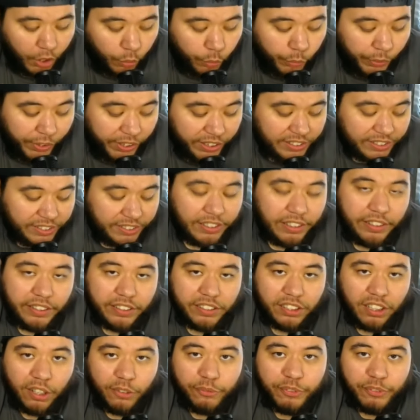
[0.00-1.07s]
We didn't see
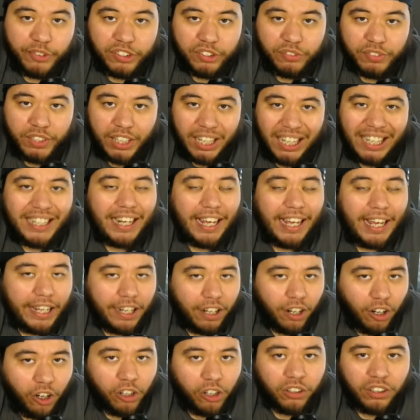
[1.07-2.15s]
this offensive line at
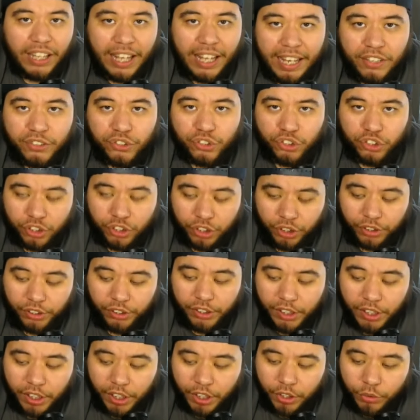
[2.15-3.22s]
all last year,
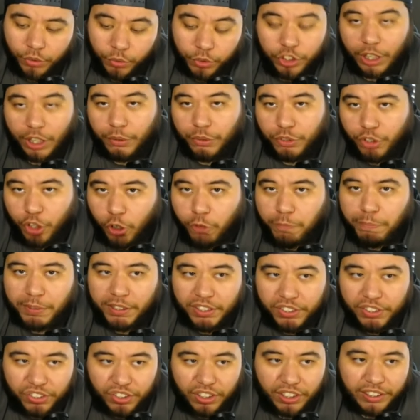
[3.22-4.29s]
which I was hoping
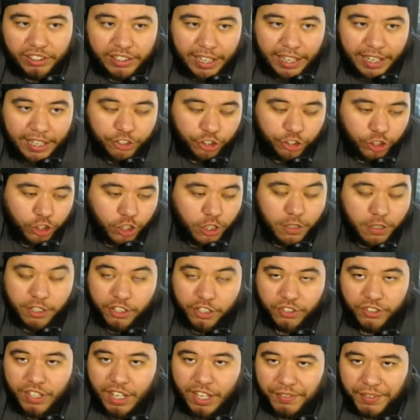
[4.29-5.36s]
to see last year. It
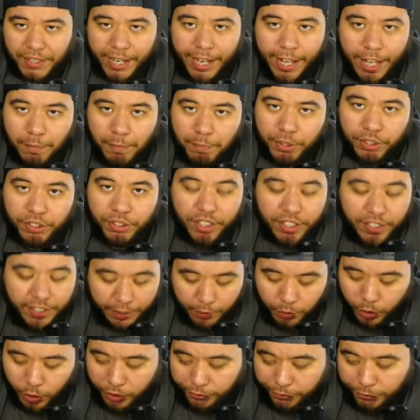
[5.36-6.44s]
just never happened. They
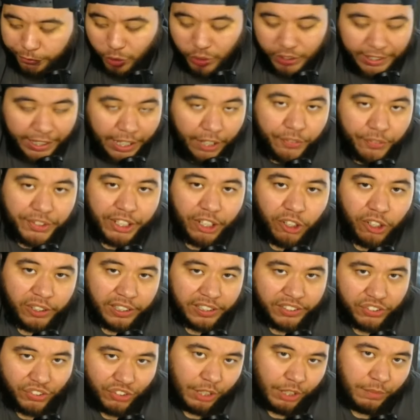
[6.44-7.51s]
weren't fully healthy all
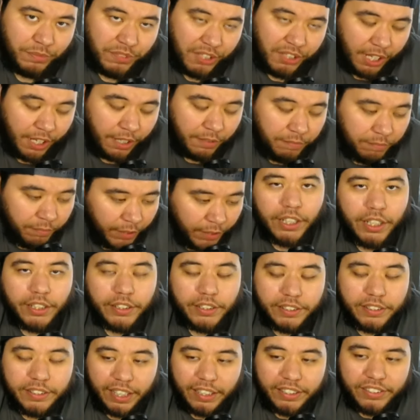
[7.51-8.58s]
at the same time.
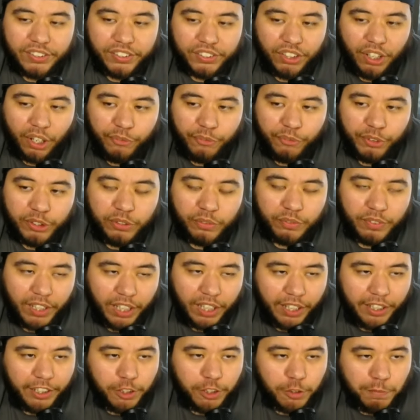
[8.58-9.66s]
The Texans' offensive
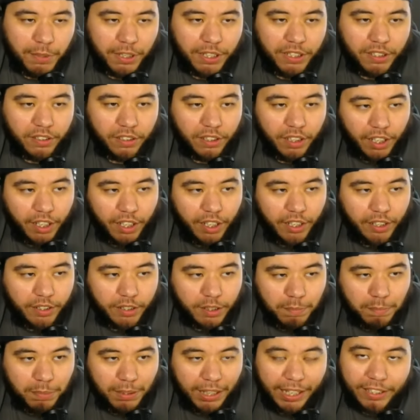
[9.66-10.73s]
line has been
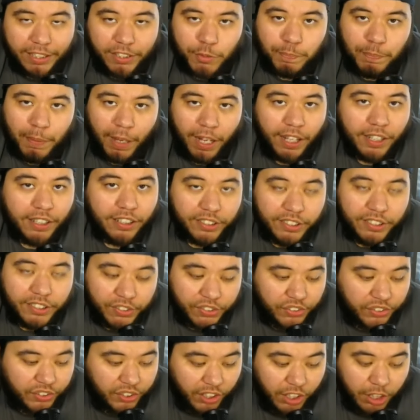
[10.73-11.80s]
the black spot on
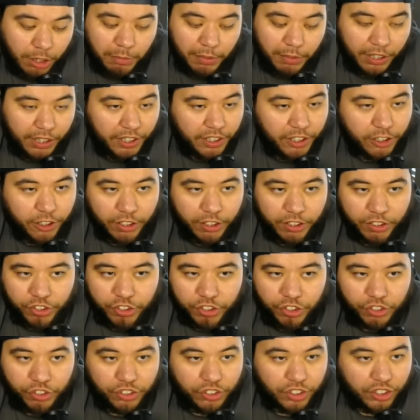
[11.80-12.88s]
this team, and it is
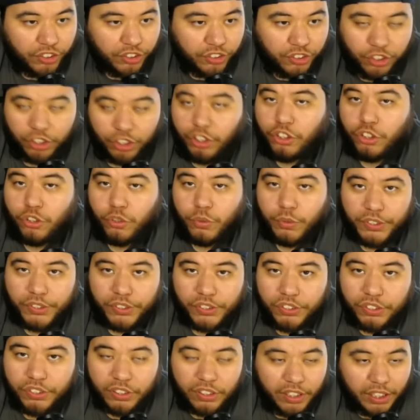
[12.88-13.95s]
just
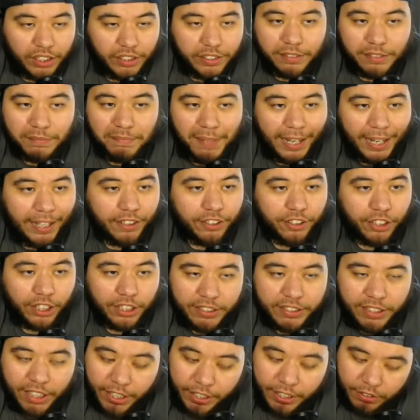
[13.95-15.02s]
continuous. It doesn't matter. I
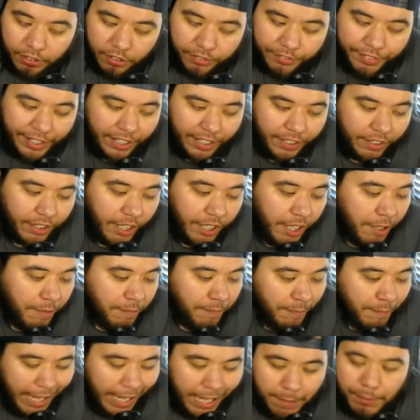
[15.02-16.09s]
thought that
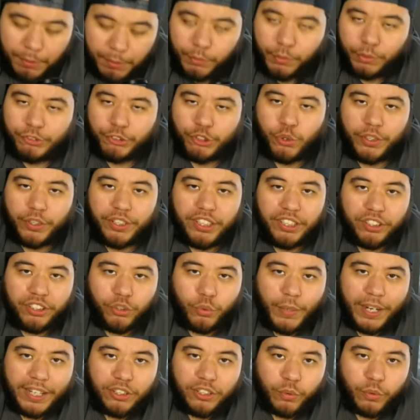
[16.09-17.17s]
maybe we were trending in the
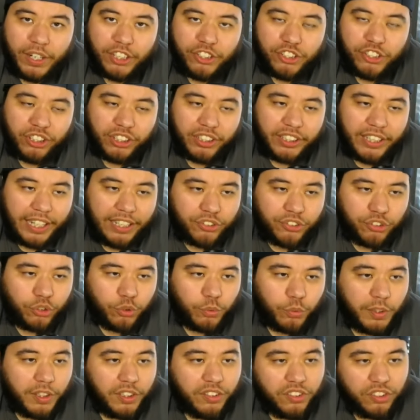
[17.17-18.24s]
right direction the last
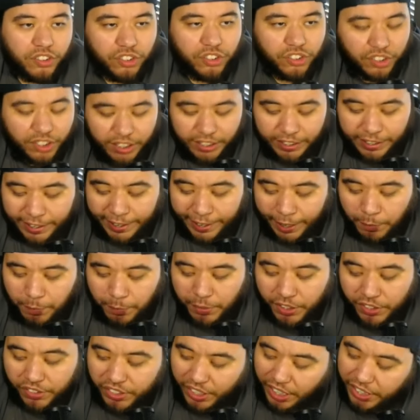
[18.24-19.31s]
2 weeks. It just didn't
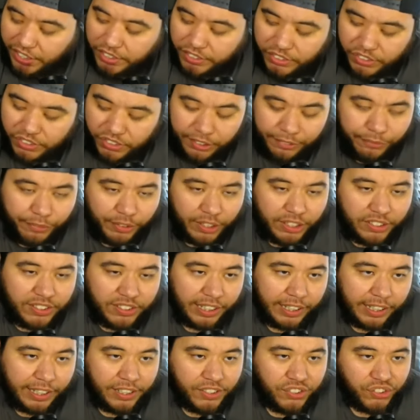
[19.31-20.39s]
happen. The Texans' defense,
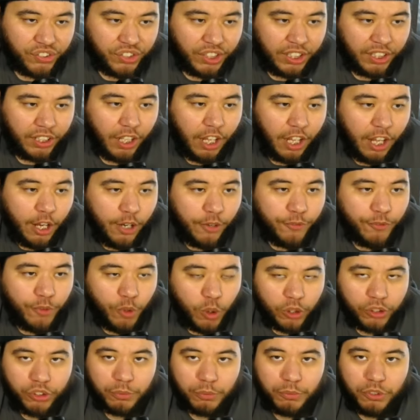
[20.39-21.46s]
like I said,
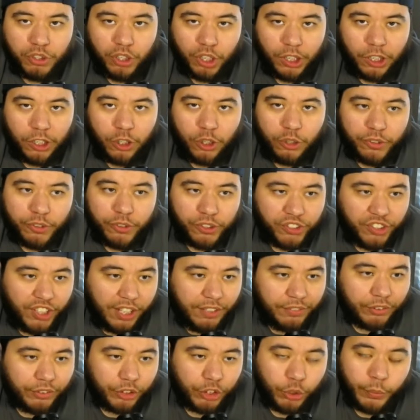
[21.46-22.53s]
forced some turnovers.
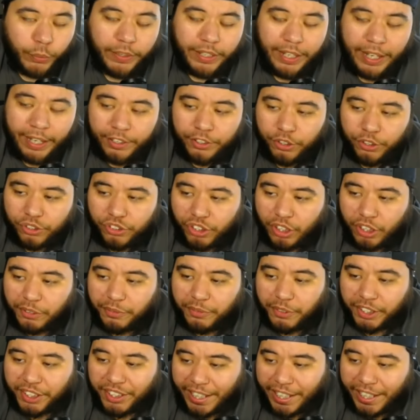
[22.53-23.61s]
Neville Hewitt had
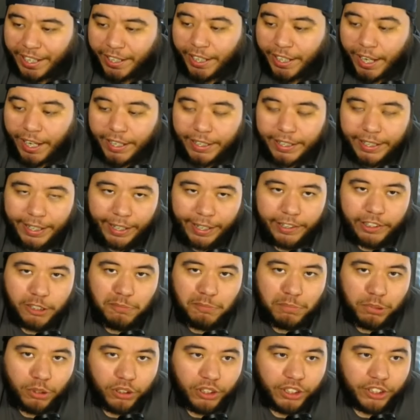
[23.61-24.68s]
yourself a day.
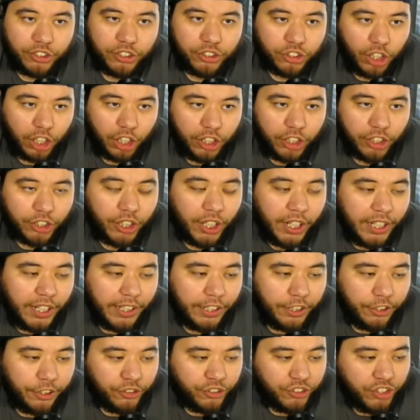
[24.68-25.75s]
Kalen Bullock, 3rd
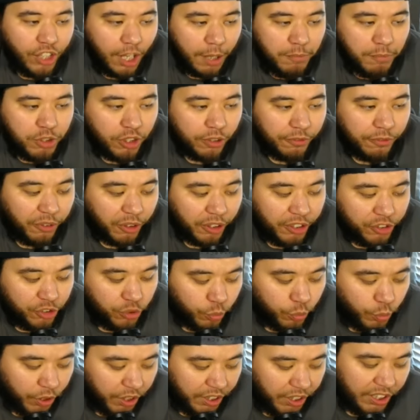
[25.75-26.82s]
interception for his
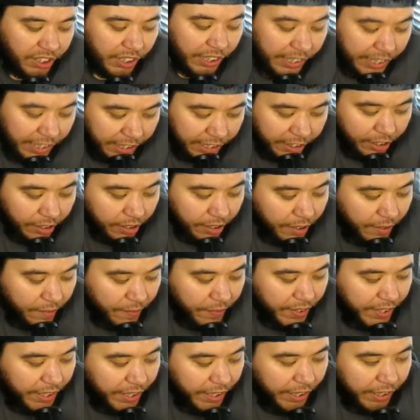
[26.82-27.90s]
rookie year.
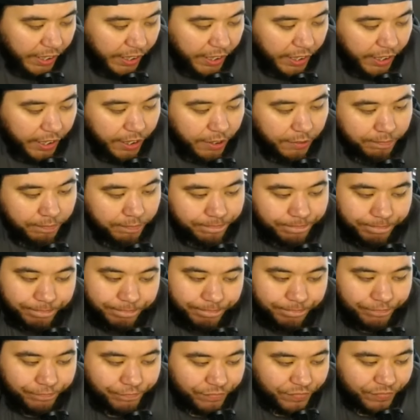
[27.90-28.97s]

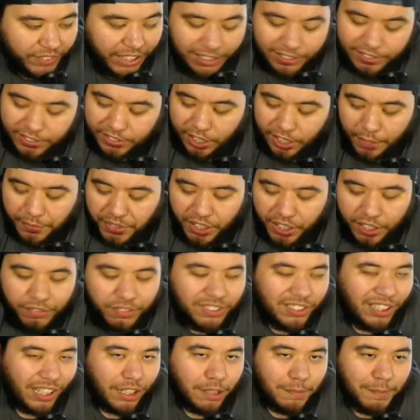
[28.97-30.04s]
It's tough to
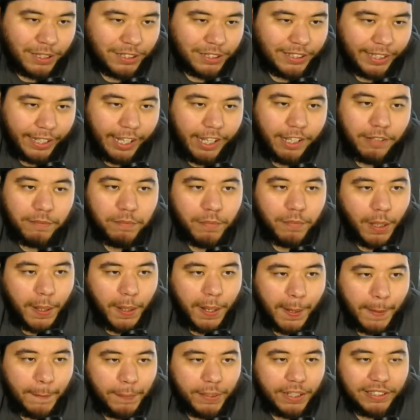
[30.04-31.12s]
even talk about the game,
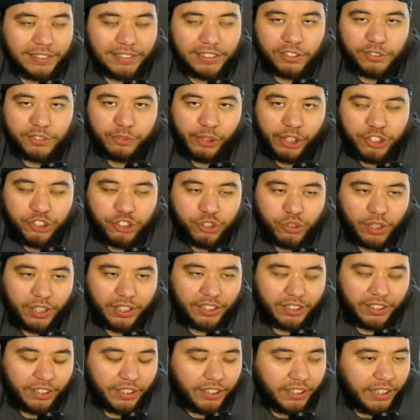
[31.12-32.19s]
because it's
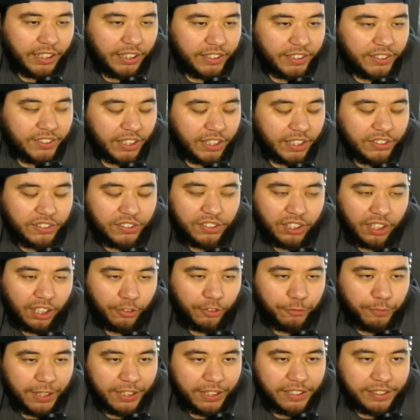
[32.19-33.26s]
frustrating. It's
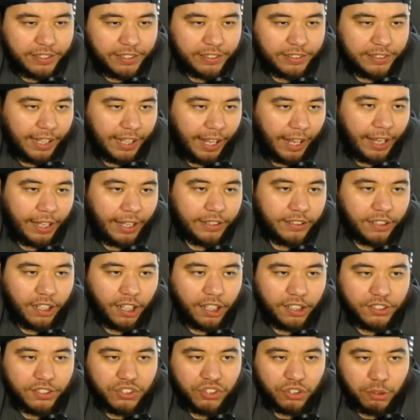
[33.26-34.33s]
tough, man. This is to ad
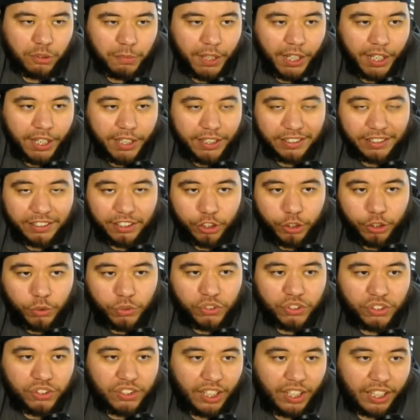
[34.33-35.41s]
nauseum that the
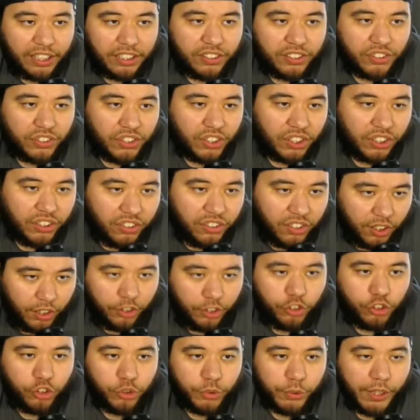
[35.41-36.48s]
Houston Texans
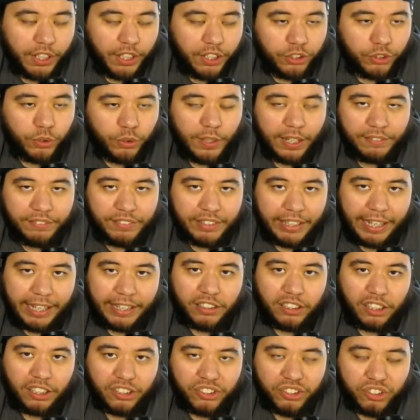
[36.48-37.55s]
continue to have
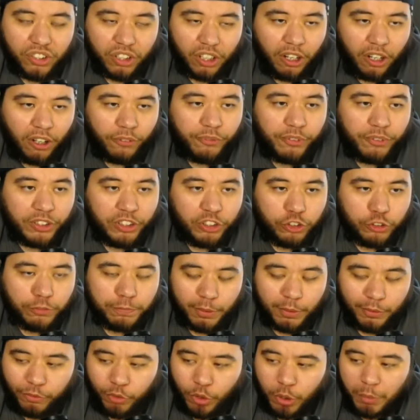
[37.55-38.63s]
lackluster offensive
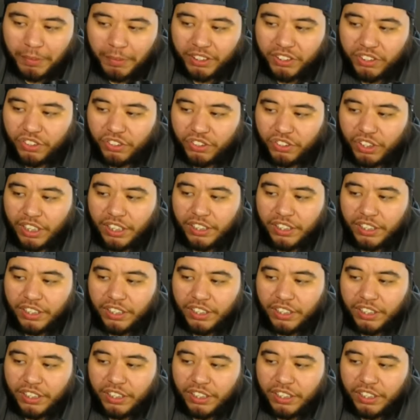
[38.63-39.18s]
performances.